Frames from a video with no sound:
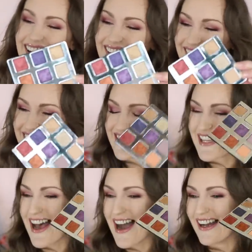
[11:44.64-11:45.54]
How good's
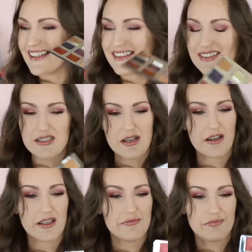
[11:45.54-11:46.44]
that?
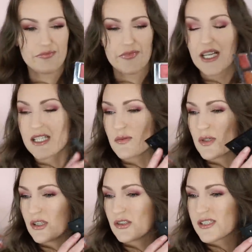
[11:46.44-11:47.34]
So that's
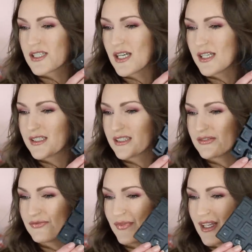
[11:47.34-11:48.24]
what it looks like.
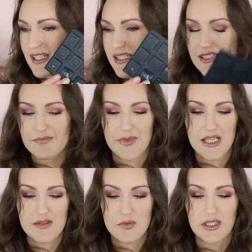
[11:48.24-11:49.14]
That's
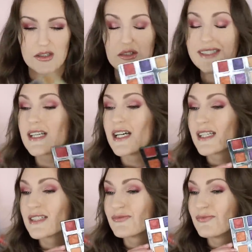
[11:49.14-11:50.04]
that's what it looks
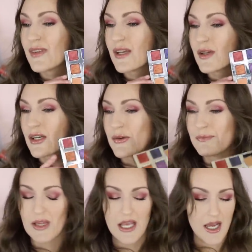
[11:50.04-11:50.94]
like. There we go.
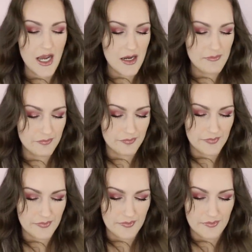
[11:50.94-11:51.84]
Um,
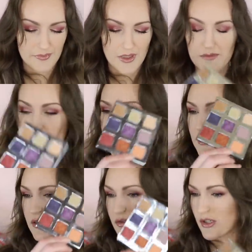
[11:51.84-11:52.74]
I'm just
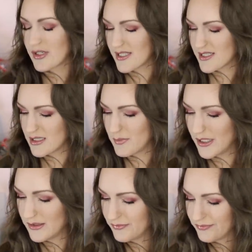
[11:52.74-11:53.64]
gonna throw these in the
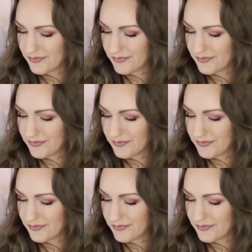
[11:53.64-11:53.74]
bin.